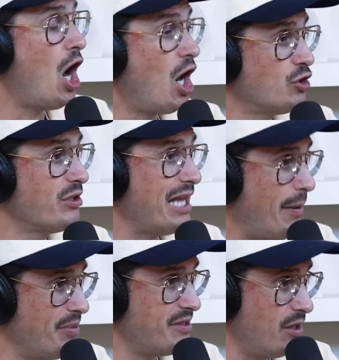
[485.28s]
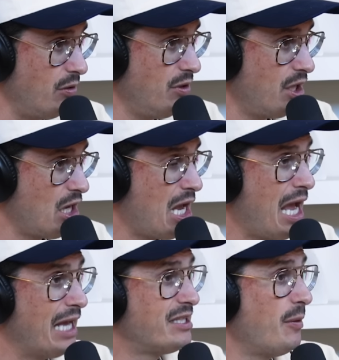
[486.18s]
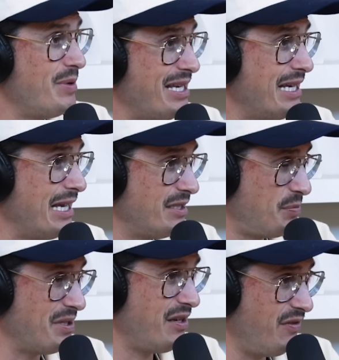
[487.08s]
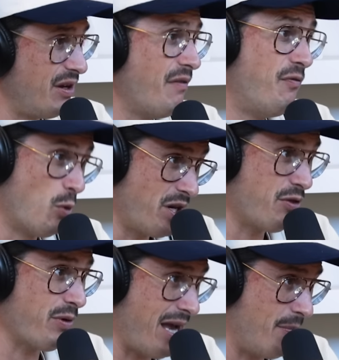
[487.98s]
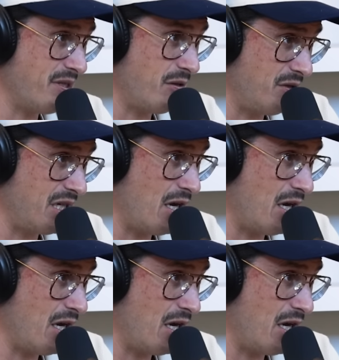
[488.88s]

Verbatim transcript: right. 100th episode, mm -hmm. to be specific, 43 episodes